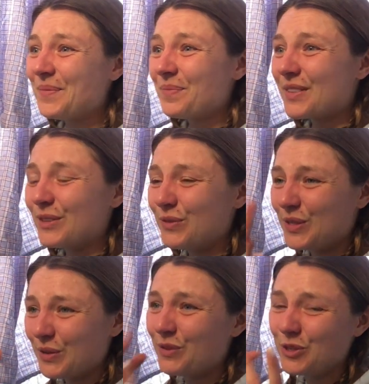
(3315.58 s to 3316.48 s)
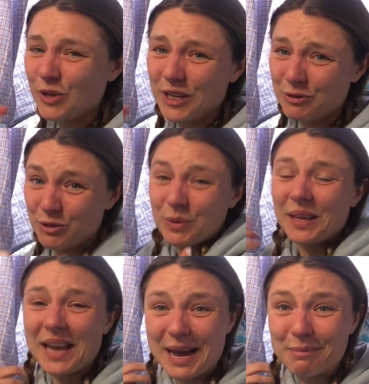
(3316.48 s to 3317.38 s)
to, to visualize what's really
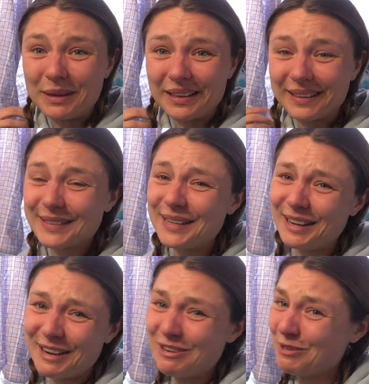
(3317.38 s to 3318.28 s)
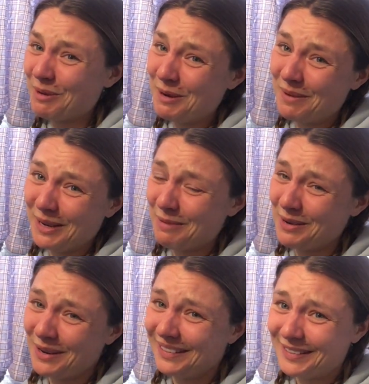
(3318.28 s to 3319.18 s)
happening, because the unconscious body mind can be
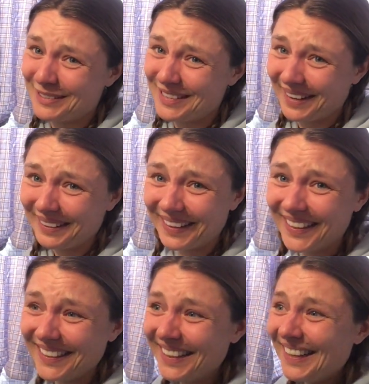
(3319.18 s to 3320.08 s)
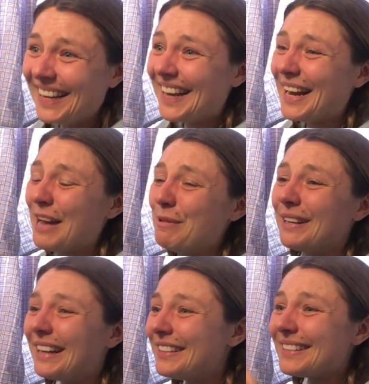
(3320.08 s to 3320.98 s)
hard to understand. um, you're
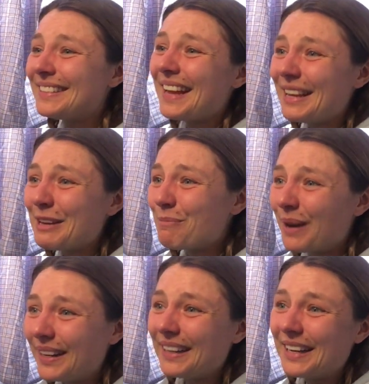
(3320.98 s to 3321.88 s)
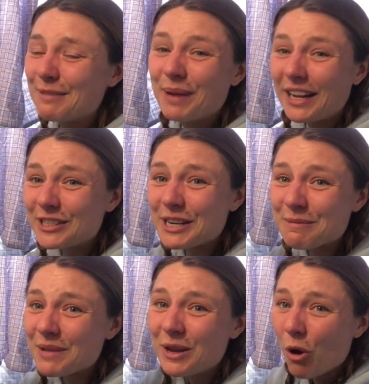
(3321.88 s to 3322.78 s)
not just taking putty and patching
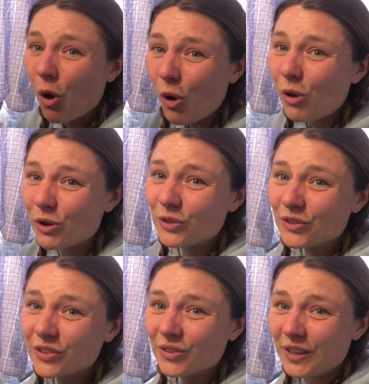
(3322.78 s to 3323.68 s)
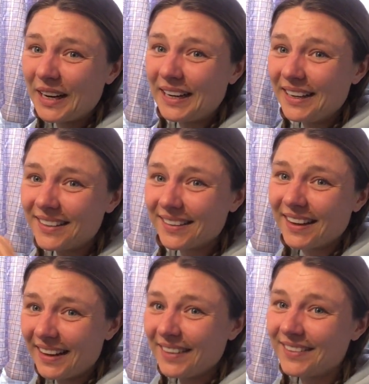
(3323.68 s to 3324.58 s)
up holes, right?
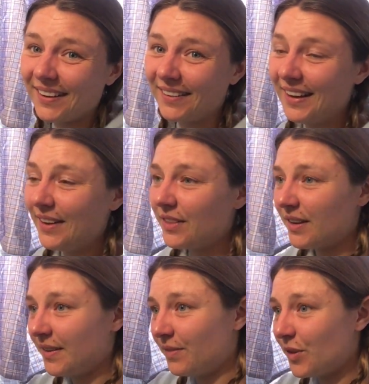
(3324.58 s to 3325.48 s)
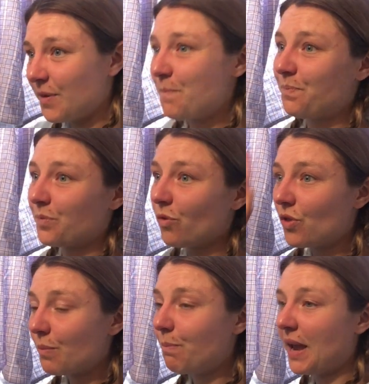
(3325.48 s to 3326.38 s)
Okay, so the, the,
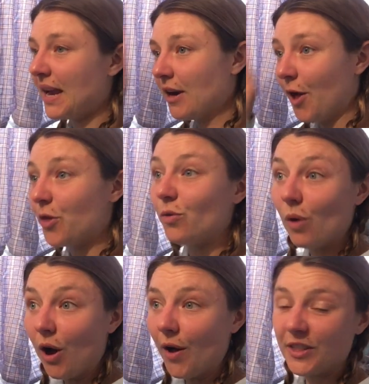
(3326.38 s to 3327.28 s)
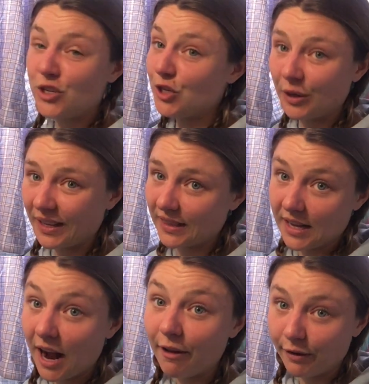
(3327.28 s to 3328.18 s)
the paint on the wall that you don't like the
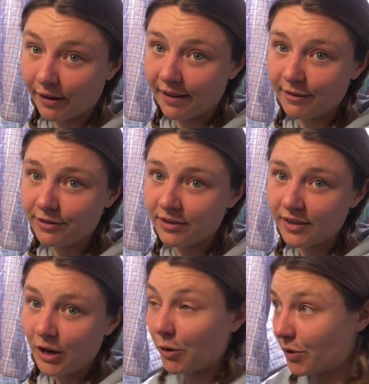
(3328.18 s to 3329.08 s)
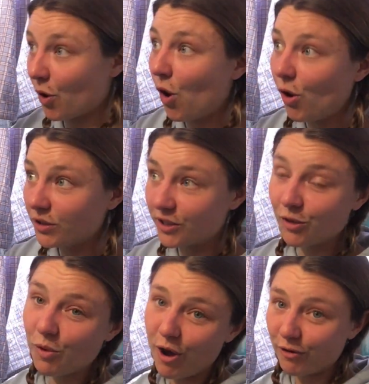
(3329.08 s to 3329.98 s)
color of, or the holes in the
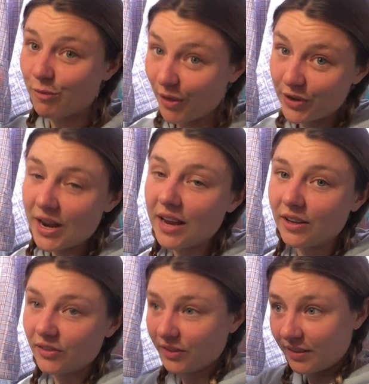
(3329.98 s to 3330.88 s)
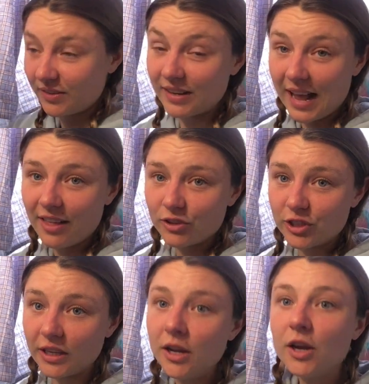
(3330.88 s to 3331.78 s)
wall from all the nails in this
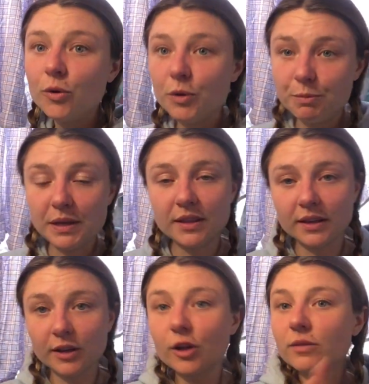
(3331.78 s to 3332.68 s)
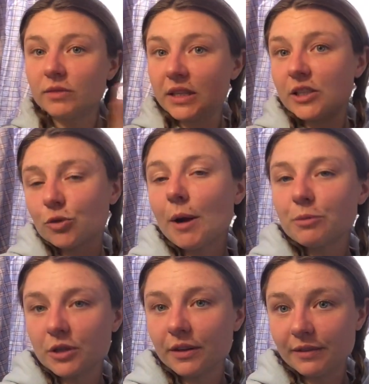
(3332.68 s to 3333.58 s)
analogy, would be the, the
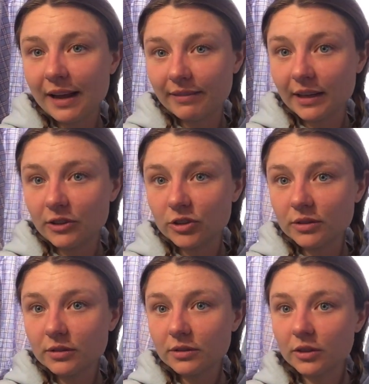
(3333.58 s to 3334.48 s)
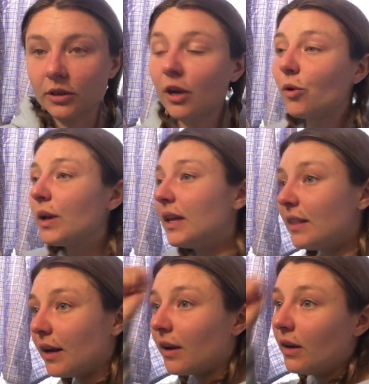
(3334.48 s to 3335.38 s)
disruption of navigation. You're not going in
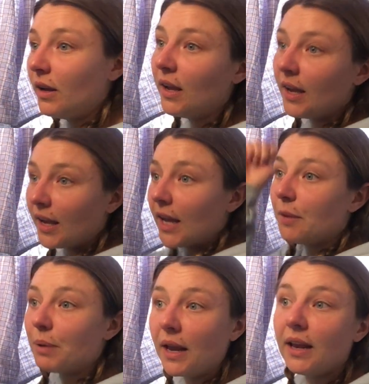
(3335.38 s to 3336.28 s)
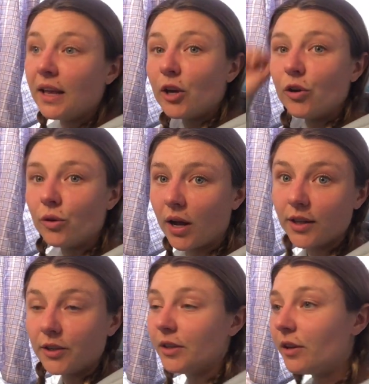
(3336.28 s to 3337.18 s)
there and painting in a new
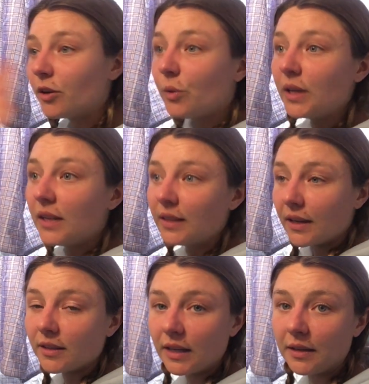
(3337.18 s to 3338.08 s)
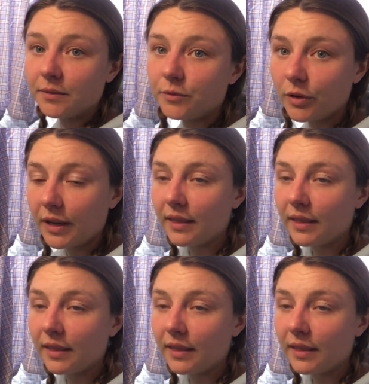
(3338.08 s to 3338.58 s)
color. You're not going in there and doing a